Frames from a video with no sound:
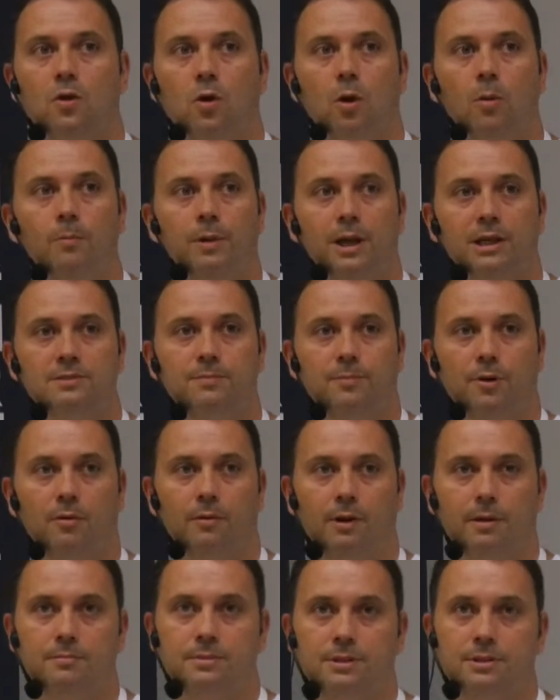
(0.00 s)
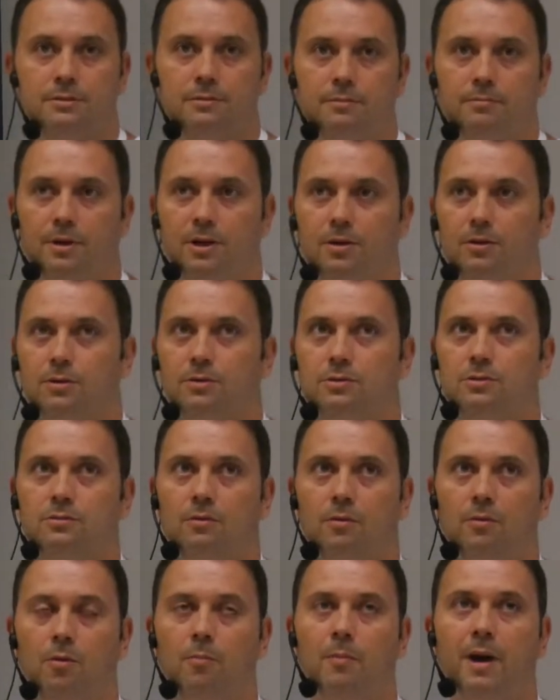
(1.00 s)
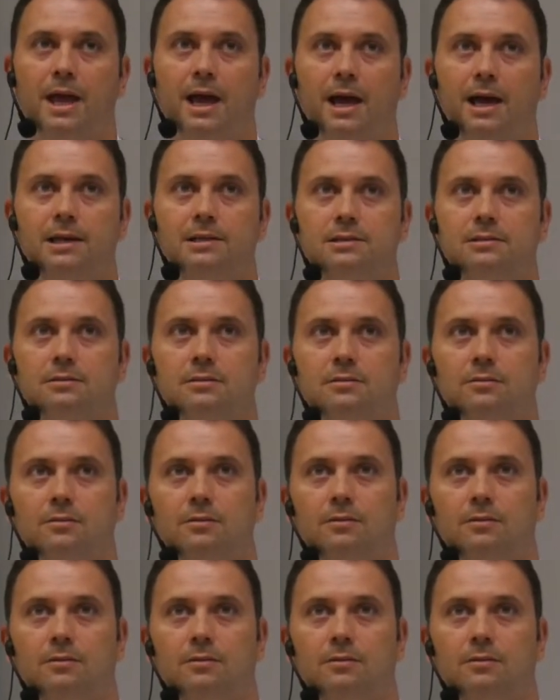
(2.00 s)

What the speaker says: complex problems, because on my eyes,